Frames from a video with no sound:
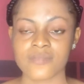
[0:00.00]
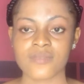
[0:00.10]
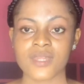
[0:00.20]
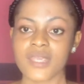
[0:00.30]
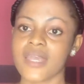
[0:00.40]

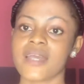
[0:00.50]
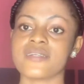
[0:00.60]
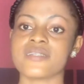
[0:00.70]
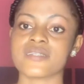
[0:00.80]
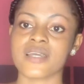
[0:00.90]
yeah it's
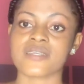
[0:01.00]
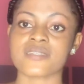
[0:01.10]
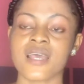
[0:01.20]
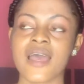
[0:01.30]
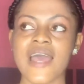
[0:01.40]
nice
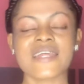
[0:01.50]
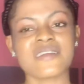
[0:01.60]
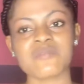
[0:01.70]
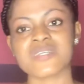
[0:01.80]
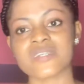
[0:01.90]
and the cream
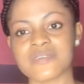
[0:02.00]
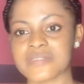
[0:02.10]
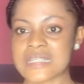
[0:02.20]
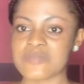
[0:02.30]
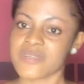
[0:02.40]
is not even
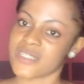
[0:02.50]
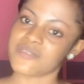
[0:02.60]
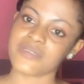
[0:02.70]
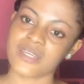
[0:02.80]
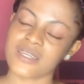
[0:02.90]
expensive
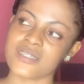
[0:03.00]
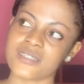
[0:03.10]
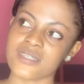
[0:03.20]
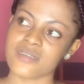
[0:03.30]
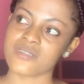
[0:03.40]
here it's
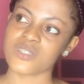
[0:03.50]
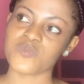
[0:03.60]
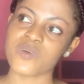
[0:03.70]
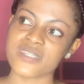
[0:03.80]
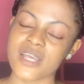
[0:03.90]
the small
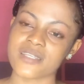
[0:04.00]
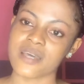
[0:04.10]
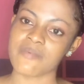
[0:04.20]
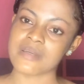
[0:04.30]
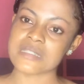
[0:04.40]
size is
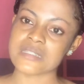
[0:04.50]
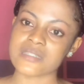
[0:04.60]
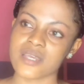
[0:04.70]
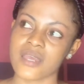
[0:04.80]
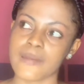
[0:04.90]
about
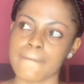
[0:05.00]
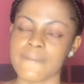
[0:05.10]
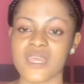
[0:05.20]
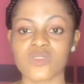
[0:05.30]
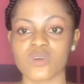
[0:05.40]
um
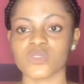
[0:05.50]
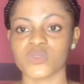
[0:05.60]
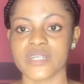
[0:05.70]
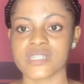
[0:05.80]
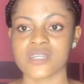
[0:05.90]

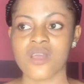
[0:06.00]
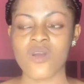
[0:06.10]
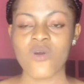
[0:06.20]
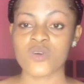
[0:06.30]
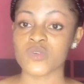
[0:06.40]
800
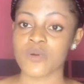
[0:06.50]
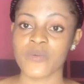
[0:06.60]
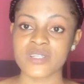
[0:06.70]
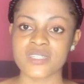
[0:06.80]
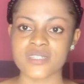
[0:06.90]
also but when
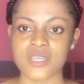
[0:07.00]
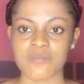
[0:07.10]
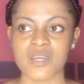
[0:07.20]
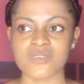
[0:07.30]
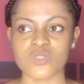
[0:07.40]
this thing came out
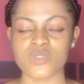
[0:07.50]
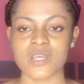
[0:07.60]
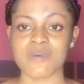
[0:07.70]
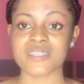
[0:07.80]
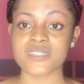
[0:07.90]
it was about
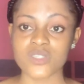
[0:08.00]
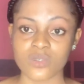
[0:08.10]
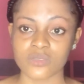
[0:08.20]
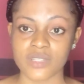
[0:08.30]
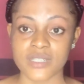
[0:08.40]

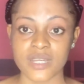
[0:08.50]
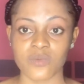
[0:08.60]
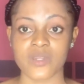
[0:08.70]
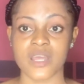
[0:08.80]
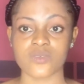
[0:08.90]
600 then when i
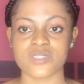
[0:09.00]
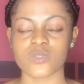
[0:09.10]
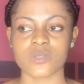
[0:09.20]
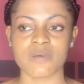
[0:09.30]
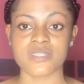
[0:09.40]
used it, it was
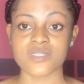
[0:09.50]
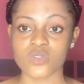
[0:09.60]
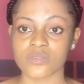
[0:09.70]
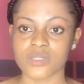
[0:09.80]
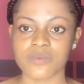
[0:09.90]
about
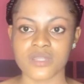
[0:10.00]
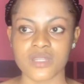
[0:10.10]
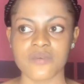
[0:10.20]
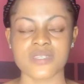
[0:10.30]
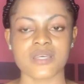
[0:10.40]
600 but now
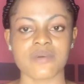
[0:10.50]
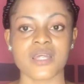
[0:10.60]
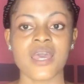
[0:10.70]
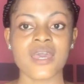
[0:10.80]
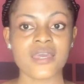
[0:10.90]
it's about
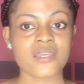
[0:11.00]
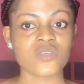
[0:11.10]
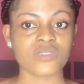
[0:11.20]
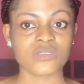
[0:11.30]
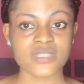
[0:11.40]

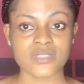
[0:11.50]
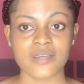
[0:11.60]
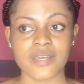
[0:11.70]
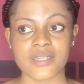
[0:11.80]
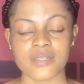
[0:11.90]
800 naira
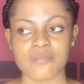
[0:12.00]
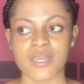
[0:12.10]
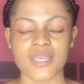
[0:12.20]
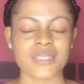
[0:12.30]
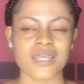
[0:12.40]
in the market
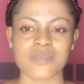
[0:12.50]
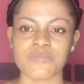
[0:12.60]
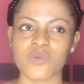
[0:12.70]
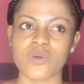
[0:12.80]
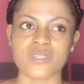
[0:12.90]
and the big
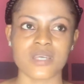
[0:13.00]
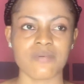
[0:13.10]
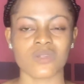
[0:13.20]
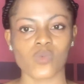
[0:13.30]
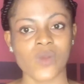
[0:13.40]
one is about
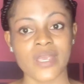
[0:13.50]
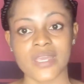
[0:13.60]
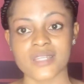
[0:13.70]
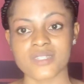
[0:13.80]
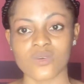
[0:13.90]
180 or